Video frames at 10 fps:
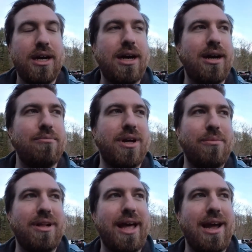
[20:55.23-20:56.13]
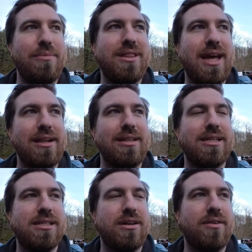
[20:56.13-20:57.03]
I'm glad I'm in that
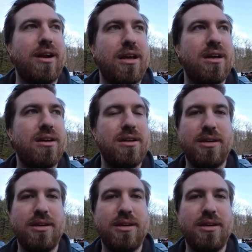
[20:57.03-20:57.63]
list already.